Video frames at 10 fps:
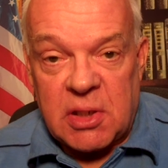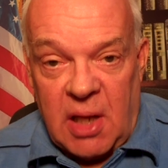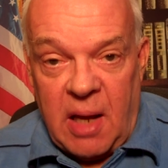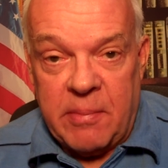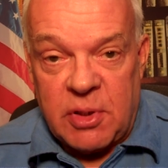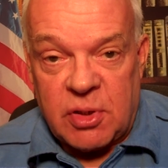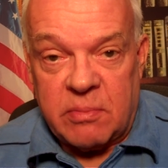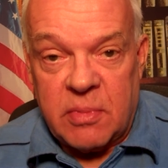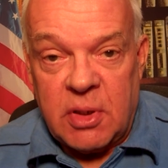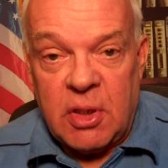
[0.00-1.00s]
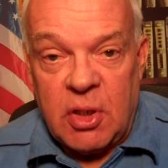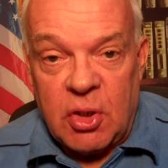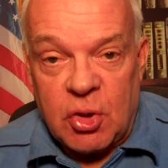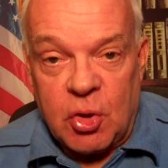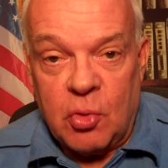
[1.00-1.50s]
Islamism
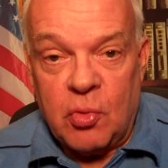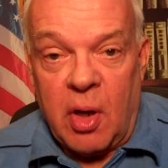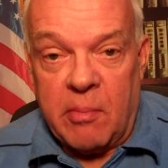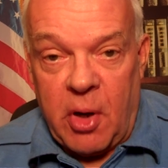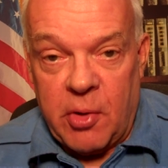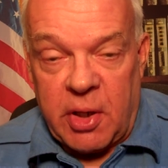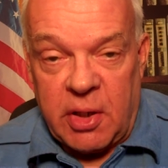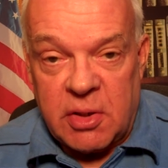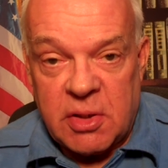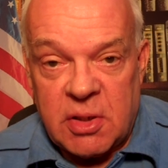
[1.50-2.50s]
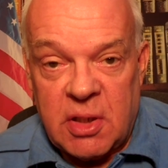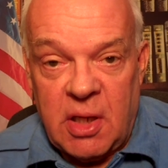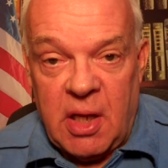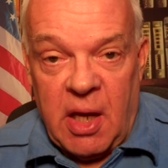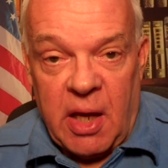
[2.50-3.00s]
to Americans
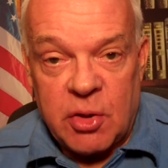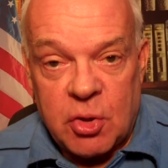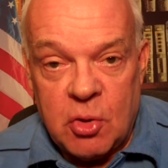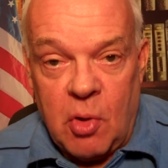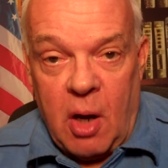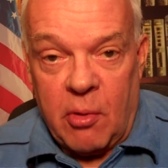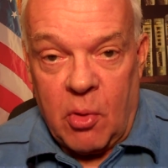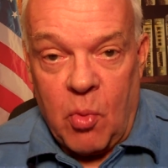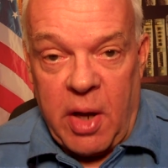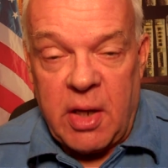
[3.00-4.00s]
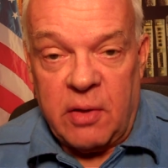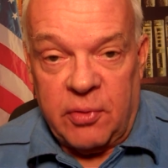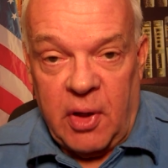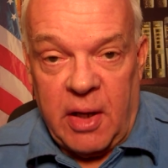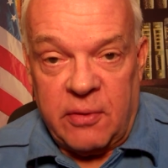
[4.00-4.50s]
and to our way of
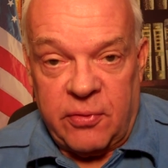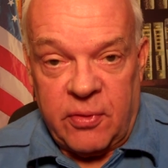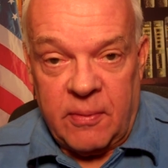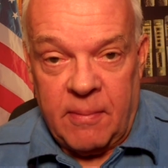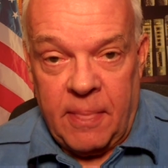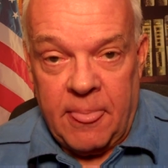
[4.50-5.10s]
life,